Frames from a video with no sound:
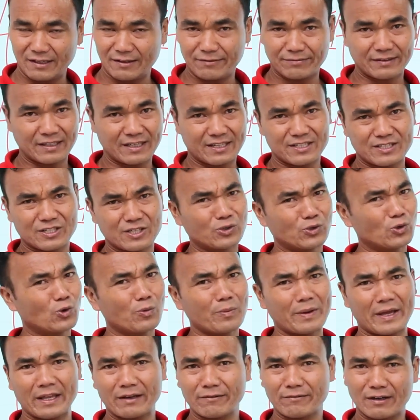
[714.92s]
there is a no
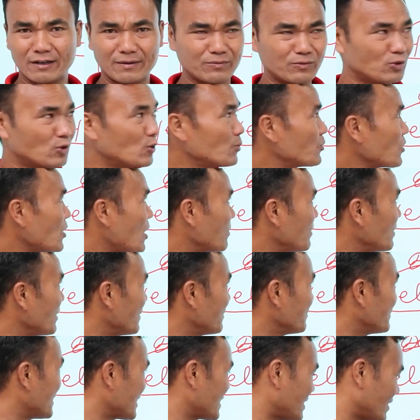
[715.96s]
main verb, no problem,
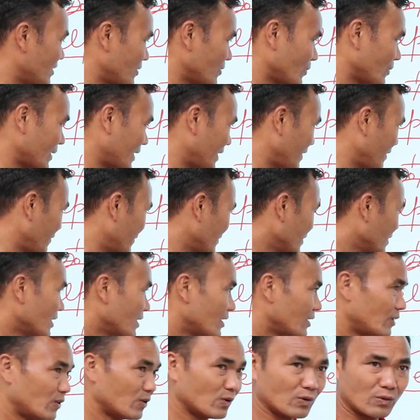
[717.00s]

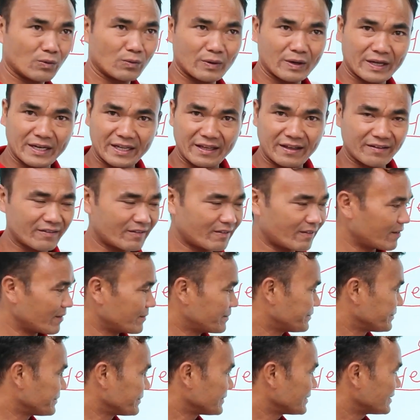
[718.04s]
no worries.
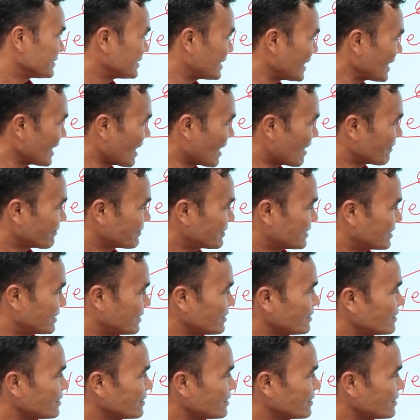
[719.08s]
Then after